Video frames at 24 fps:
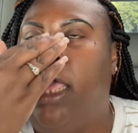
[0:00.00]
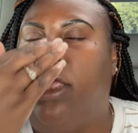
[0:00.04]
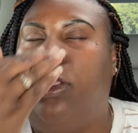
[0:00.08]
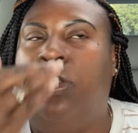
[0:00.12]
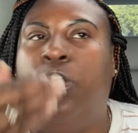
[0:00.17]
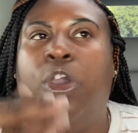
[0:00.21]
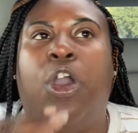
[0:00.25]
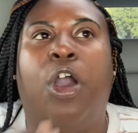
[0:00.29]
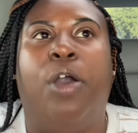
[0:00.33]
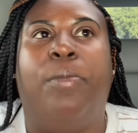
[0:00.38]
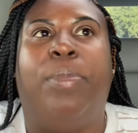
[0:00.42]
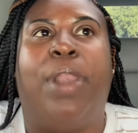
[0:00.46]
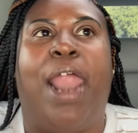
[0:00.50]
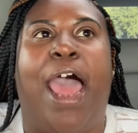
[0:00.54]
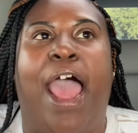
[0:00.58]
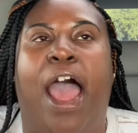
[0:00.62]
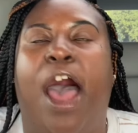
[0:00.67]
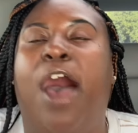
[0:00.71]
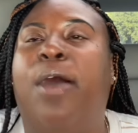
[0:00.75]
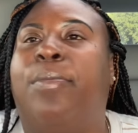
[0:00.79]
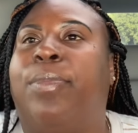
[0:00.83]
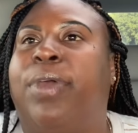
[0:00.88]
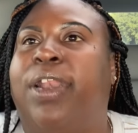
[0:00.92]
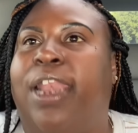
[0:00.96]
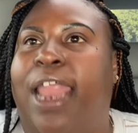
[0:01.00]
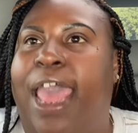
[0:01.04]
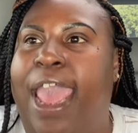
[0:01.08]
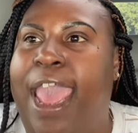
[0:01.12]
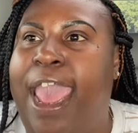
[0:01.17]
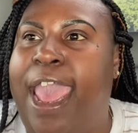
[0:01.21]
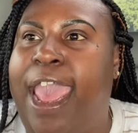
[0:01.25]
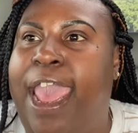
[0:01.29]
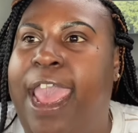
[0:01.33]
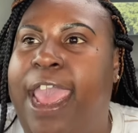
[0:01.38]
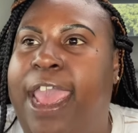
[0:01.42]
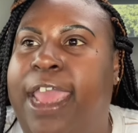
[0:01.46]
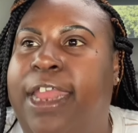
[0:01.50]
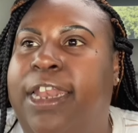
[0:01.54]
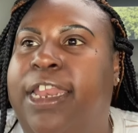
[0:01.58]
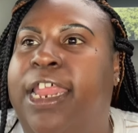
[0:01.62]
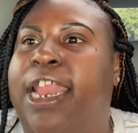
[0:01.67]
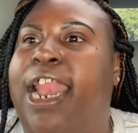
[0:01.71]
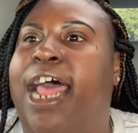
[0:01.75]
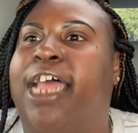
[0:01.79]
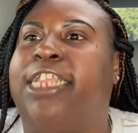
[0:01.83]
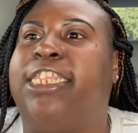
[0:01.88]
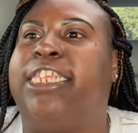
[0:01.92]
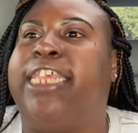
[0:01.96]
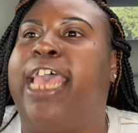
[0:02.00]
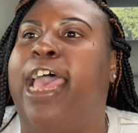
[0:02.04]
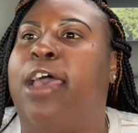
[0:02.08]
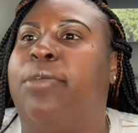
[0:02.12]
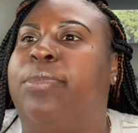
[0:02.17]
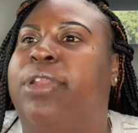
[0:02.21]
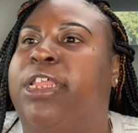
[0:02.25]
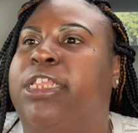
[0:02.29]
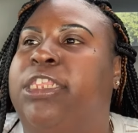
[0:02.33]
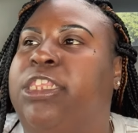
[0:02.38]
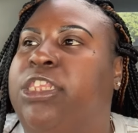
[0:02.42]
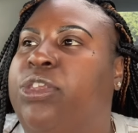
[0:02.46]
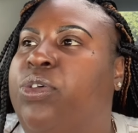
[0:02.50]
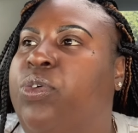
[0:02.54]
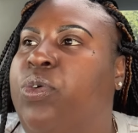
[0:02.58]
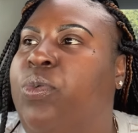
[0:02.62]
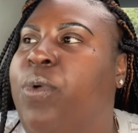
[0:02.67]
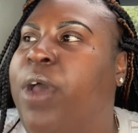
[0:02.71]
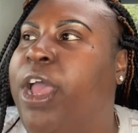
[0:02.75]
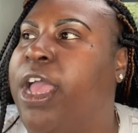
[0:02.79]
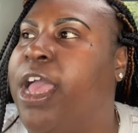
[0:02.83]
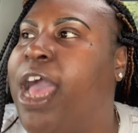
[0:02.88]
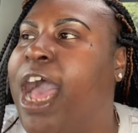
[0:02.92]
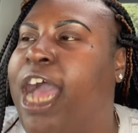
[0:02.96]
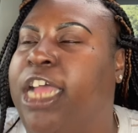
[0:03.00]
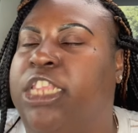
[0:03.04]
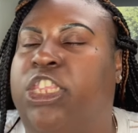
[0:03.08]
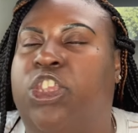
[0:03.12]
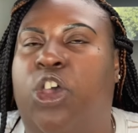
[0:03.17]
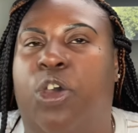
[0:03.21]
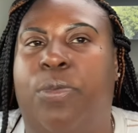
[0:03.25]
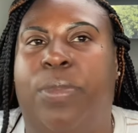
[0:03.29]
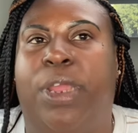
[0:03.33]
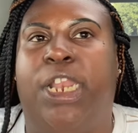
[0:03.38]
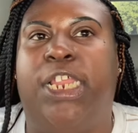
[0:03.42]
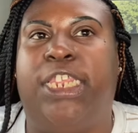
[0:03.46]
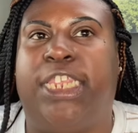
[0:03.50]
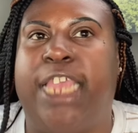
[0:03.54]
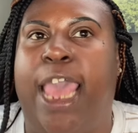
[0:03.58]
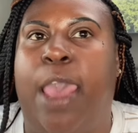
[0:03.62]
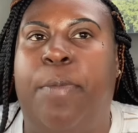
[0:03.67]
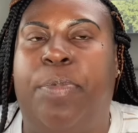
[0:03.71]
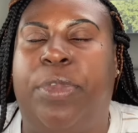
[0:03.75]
you're going to be like, I'm glad that I tapped into what God told me to tap